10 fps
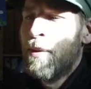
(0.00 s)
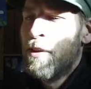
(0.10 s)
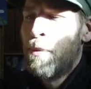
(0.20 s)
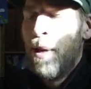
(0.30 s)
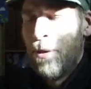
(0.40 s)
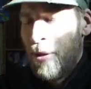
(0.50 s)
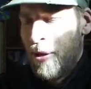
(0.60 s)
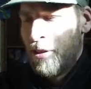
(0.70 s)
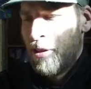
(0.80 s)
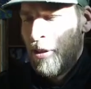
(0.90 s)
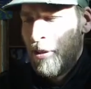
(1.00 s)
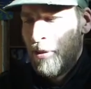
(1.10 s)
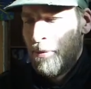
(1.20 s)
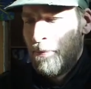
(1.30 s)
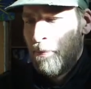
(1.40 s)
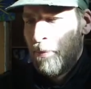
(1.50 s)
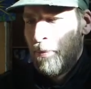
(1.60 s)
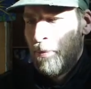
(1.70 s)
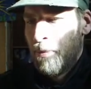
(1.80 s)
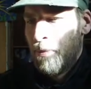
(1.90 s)
So my thought is that
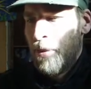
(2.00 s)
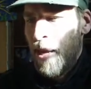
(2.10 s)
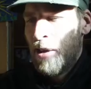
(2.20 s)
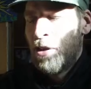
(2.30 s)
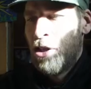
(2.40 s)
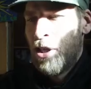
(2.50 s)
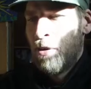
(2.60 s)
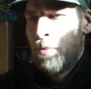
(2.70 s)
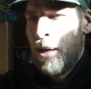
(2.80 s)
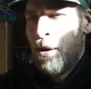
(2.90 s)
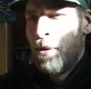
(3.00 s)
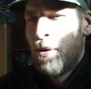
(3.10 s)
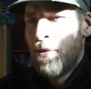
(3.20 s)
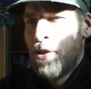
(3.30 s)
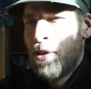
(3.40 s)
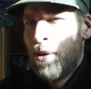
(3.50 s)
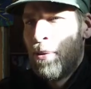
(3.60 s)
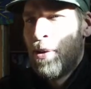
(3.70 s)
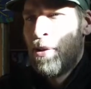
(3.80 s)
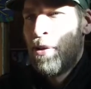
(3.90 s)
the energy or power of a
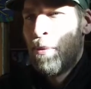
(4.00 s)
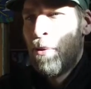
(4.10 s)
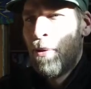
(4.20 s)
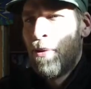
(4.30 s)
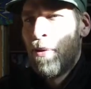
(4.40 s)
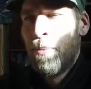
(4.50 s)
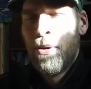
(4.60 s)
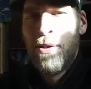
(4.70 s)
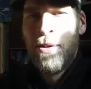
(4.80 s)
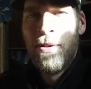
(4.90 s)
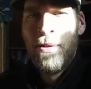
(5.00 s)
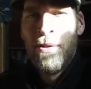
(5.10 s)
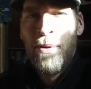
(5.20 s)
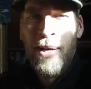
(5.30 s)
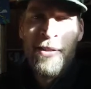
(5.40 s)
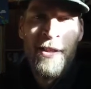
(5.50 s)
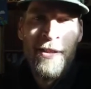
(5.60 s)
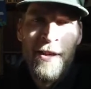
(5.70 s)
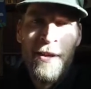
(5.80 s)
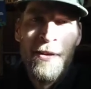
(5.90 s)
stone is no more than the person who has the
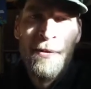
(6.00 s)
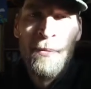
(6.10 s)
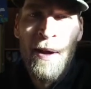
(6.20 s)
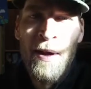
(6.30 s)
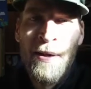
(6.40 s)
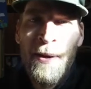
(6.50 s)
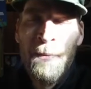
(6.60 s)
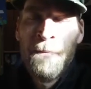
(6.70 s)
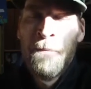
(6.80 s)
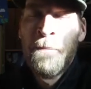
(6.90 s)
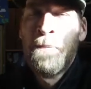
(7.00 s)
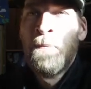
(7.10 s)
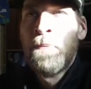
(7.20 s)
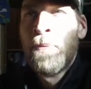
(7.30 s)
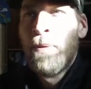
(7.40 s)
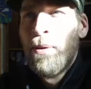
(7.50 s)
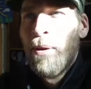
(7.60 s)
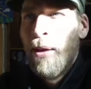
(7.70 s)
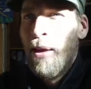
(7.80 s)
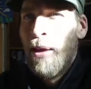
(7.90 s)
intent behind it.
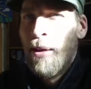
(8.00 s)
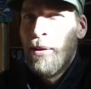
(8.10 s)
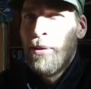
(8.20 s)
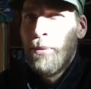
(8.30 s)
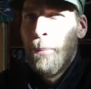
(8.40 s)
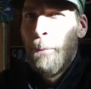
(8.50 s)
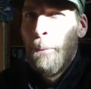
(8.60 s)
And